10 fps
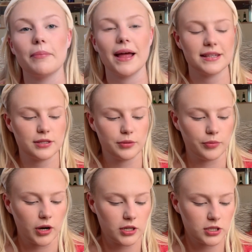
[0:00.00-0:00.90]
pencil
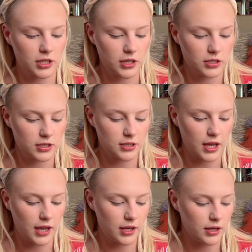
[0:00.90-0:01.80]
brush and just
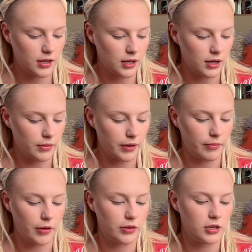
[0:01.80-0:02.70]
take a little bit of
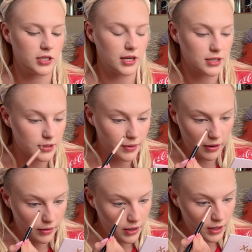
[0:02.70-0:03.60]
both those shades as well
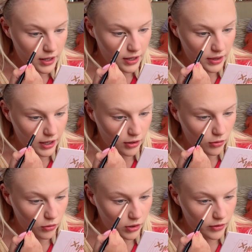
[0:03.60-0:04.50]
in the inner
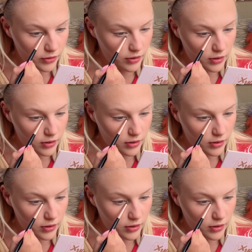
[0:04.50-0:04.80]
corners.